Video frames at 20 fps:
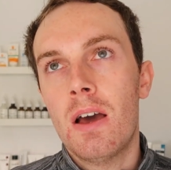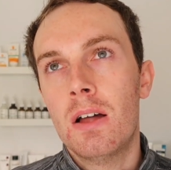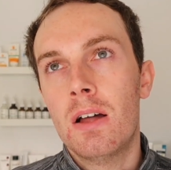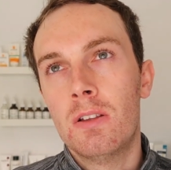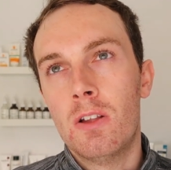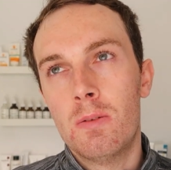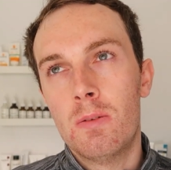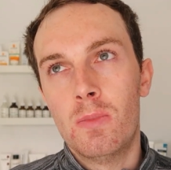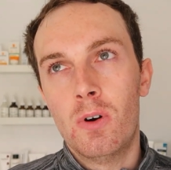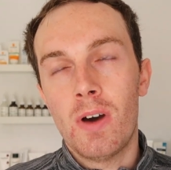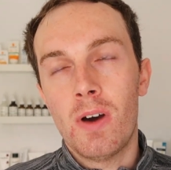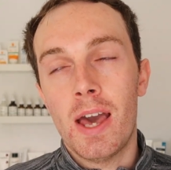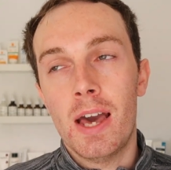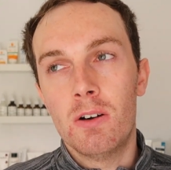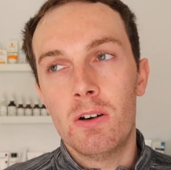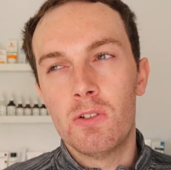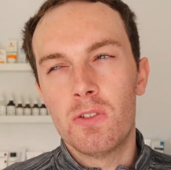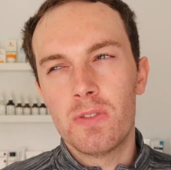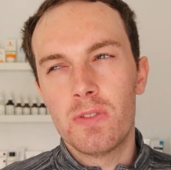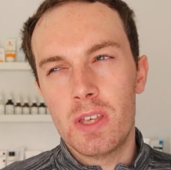a lot more
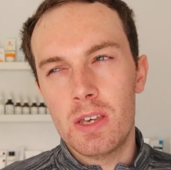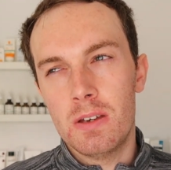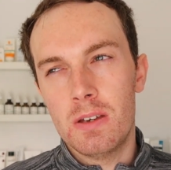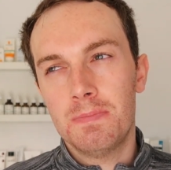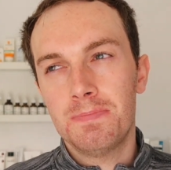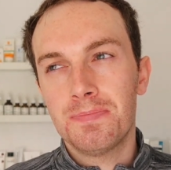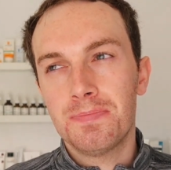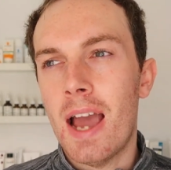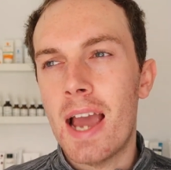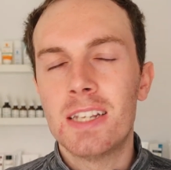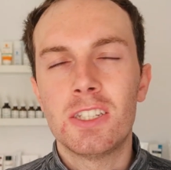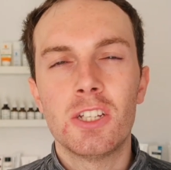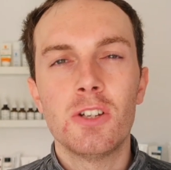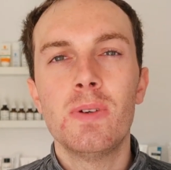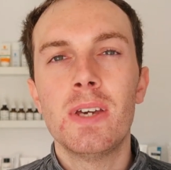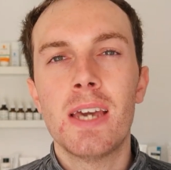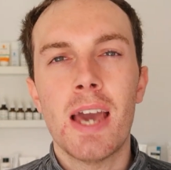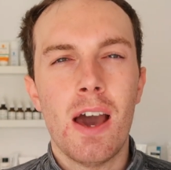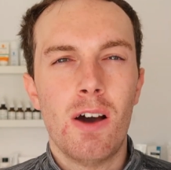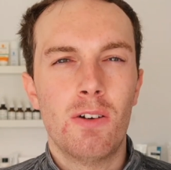healthier. I
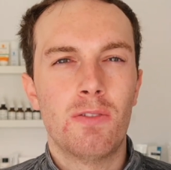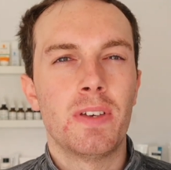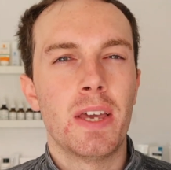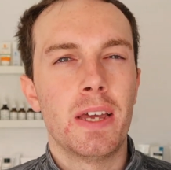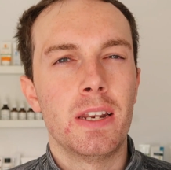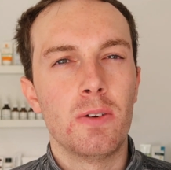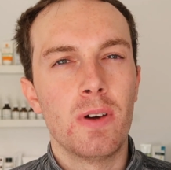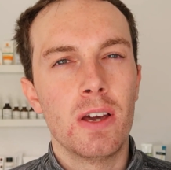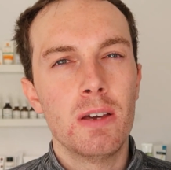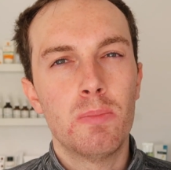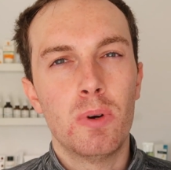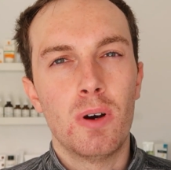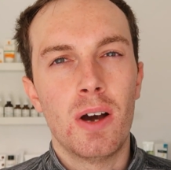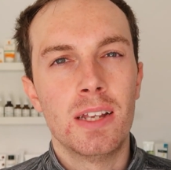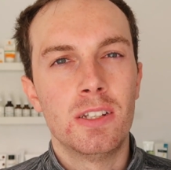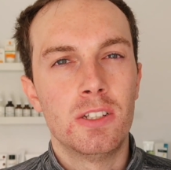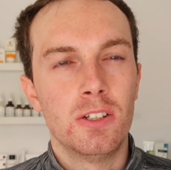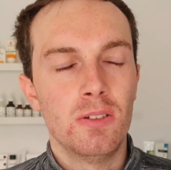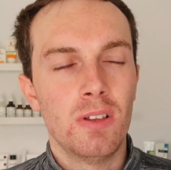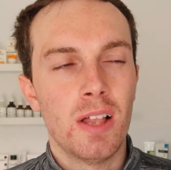do eat healthy anyway, but
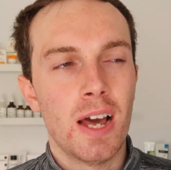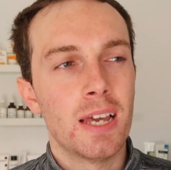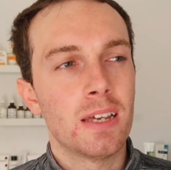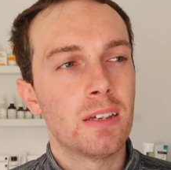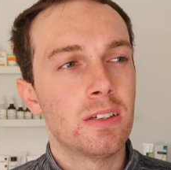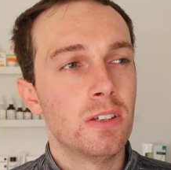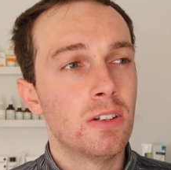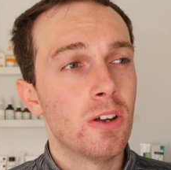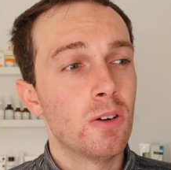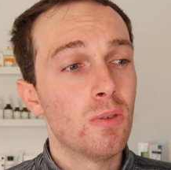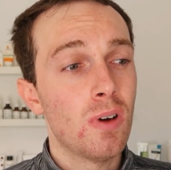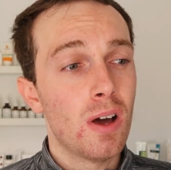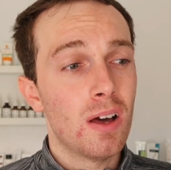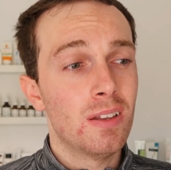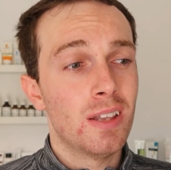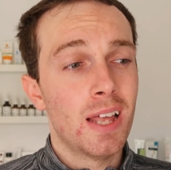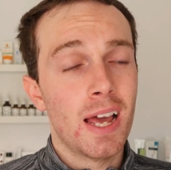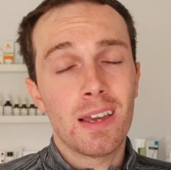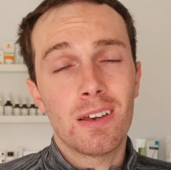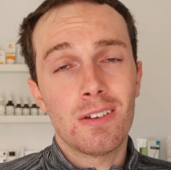I do like, you know,
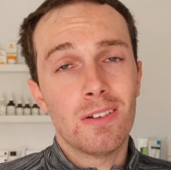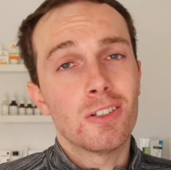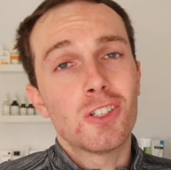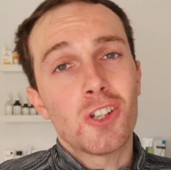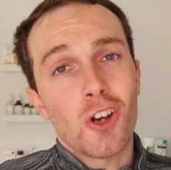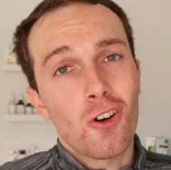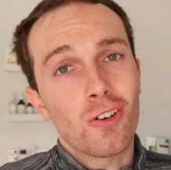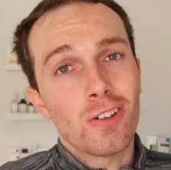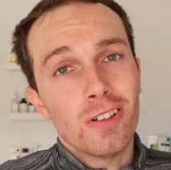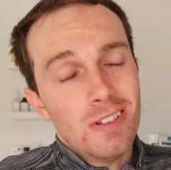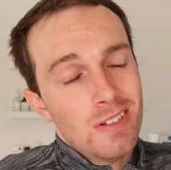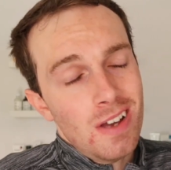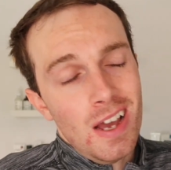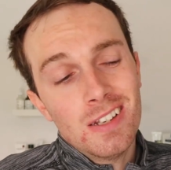like chocolate.